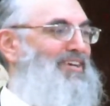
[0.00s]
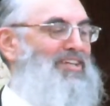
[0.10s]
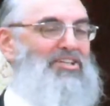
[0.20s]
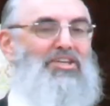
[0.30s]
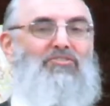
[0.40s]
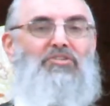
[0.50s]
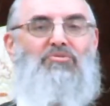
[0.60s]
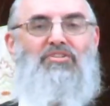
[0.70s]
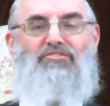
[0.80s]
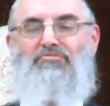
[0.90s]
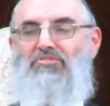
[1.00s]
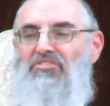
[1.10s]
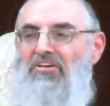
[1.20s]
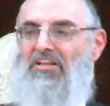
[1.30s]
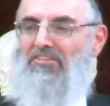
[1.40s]
And he gives himself
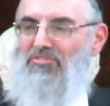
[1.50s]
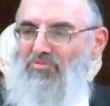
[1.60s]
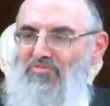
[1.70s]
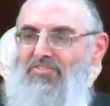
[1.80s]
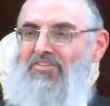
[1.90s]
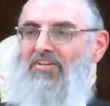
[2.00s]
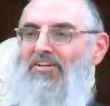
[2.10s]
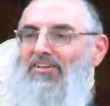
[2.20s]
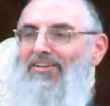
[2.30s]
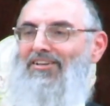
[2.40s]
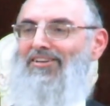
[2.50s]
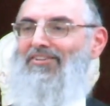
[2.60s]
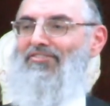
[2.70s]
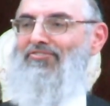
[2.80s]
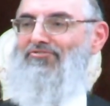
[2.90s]
musar, and he's with the
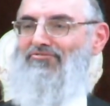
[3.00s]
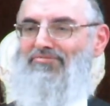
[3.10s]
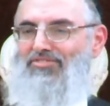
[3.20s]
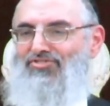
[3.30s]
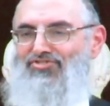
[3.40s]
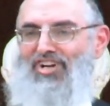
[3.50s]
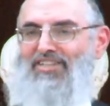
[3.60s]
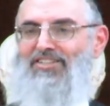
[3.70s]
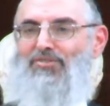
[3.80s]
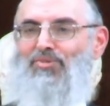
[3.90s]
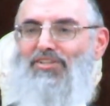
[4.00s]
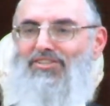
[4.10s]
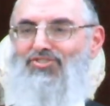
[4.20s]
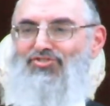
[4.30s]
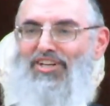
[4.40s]
fire, but
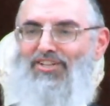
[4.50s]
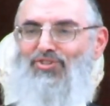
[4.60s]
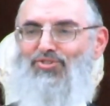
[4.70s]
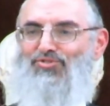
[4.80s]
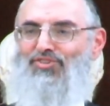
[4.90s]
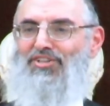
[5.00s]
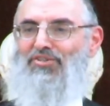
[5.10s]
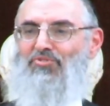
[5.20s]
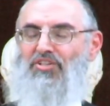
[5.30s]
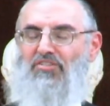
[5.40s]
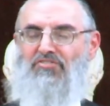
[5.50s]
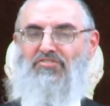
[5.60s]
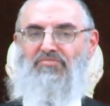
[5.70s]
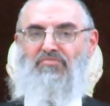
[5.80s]
this fire was for himself.